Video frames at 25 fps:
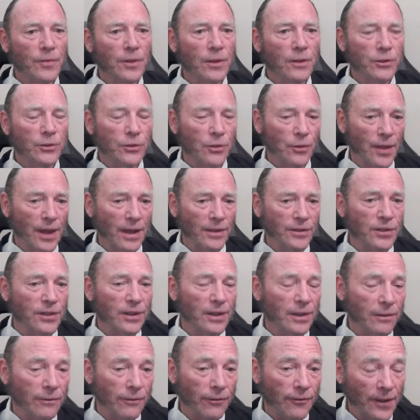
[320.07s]
So that's an
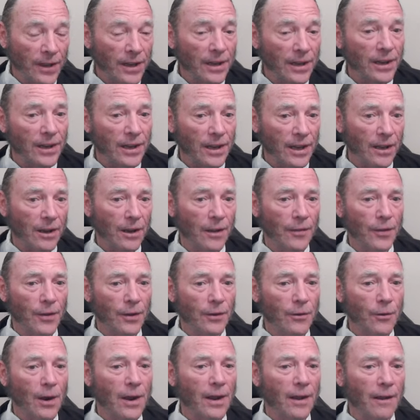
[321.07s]
infinity on the
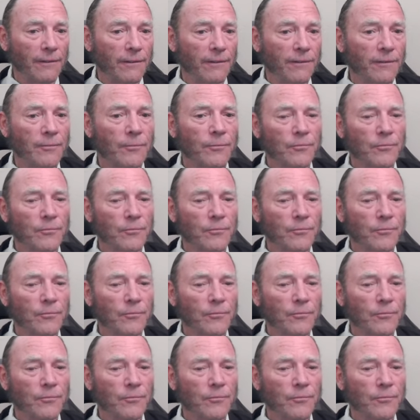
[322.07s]
graph,